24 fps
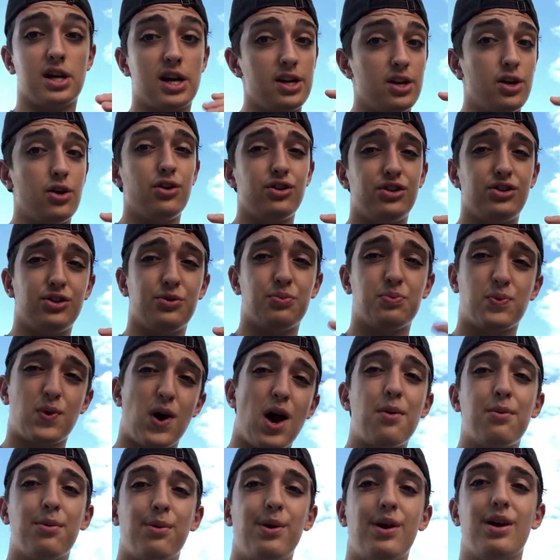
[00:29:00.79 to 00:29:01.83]
I know this is
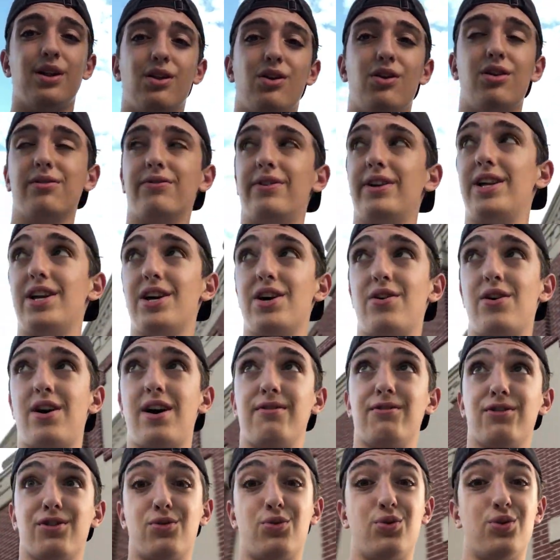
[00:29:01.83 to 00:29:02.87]
probably a long video. I
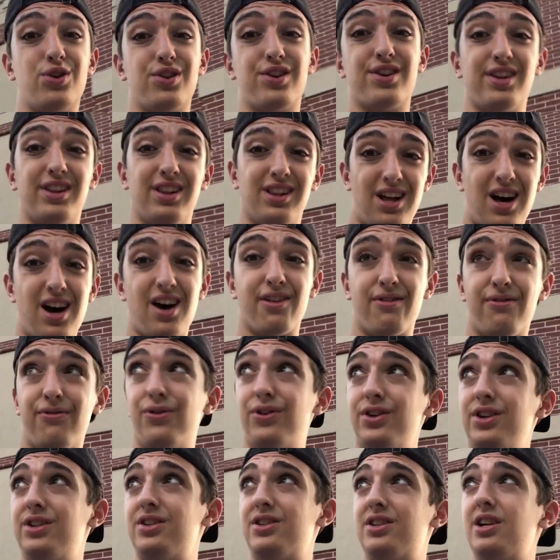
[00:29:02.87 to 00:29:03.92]
recorded a lot of
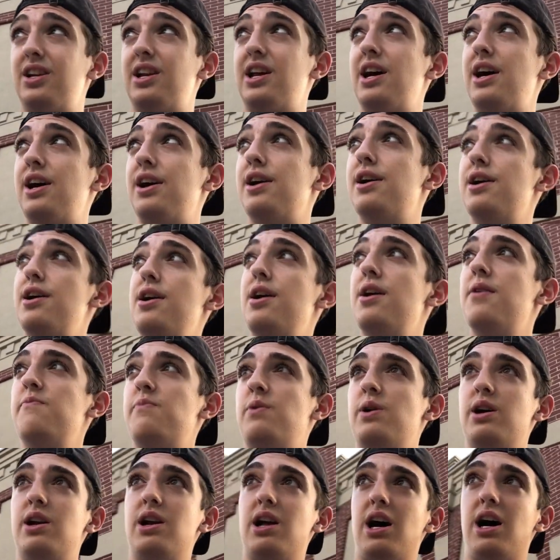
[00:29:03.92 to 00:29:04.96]
footage today,
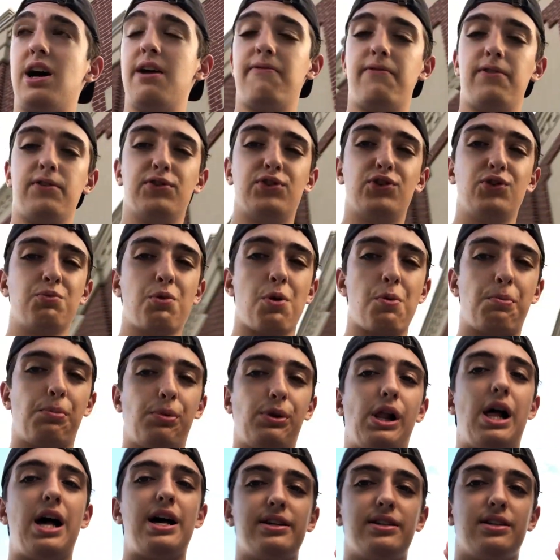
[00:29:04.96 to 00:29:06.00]
but I felt super
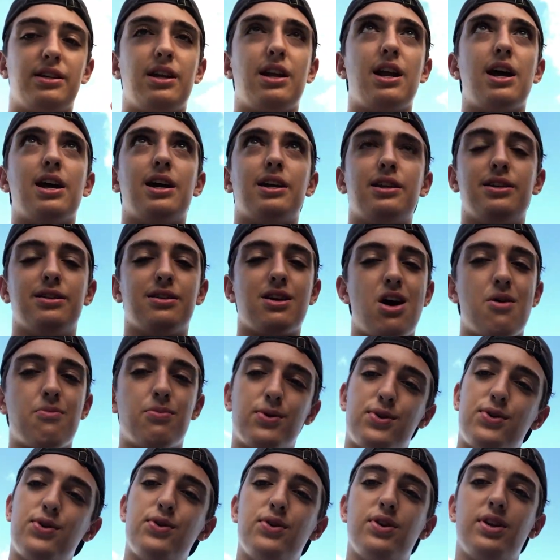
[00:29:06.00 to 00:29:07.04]
blessed that I had this
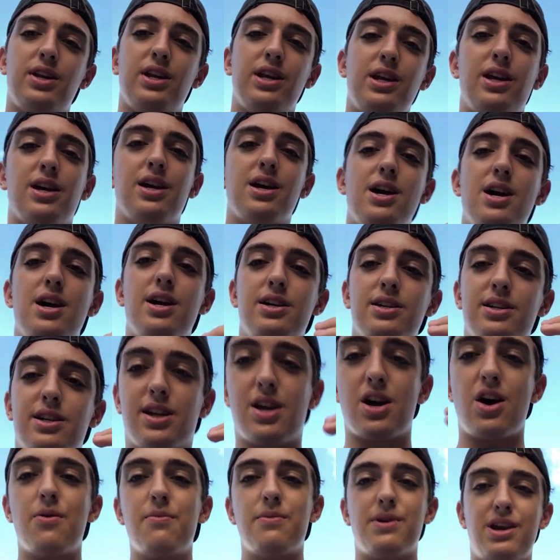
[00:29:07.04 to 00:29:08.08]
opportunity to
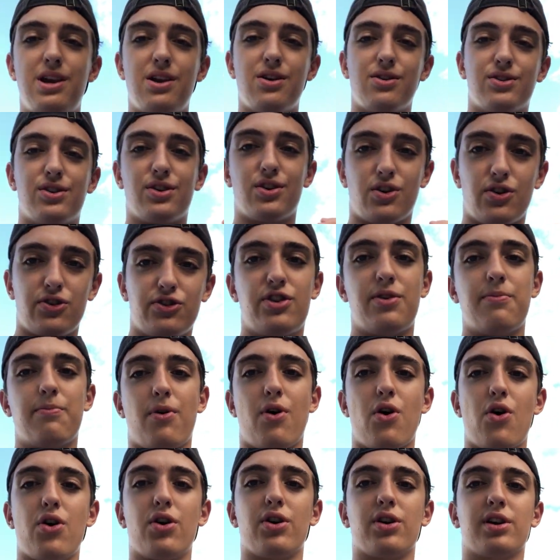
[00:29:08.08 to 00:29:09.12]
come here to Hershey
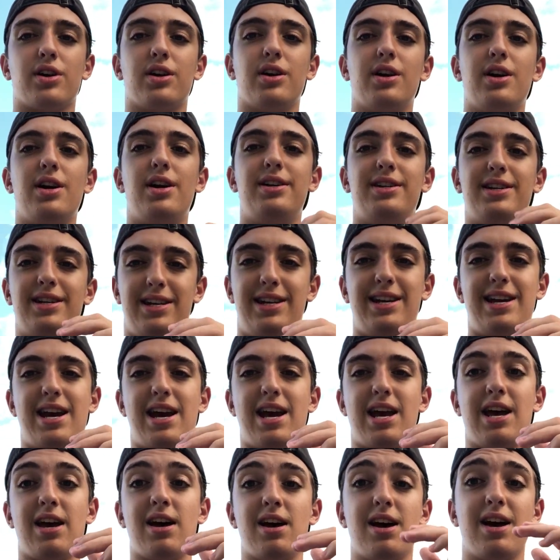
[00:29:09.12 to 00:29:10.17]
Park
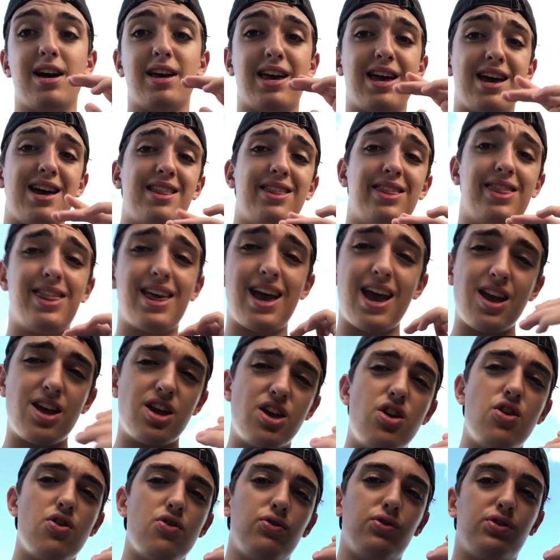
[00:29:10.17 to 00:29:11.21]
today. Again,
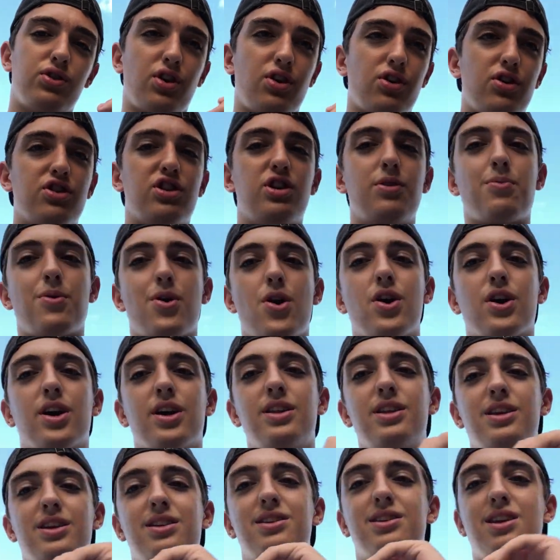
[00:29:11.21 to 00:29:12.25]
thank you to Hershey Park
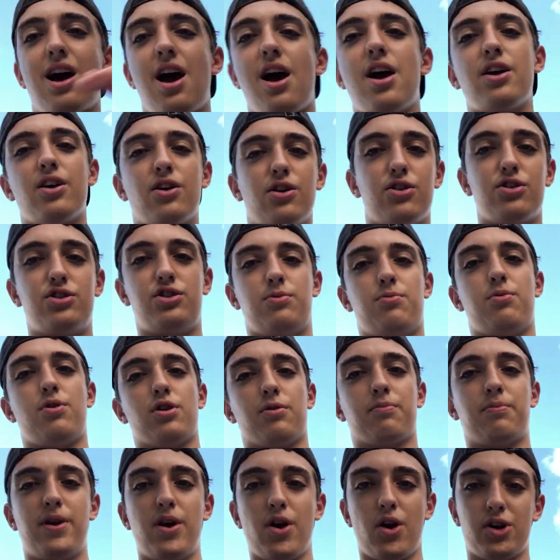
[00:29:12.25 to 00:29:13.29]
and the entire Hershey Park
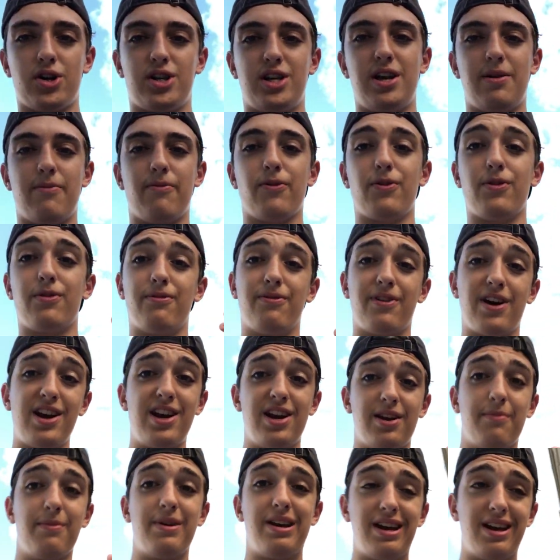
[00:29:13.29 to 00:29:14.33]
PR team for
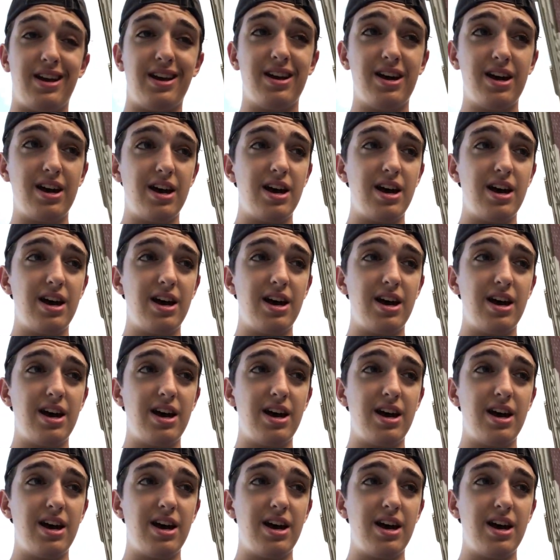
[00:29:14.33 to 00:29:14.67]
inviting me.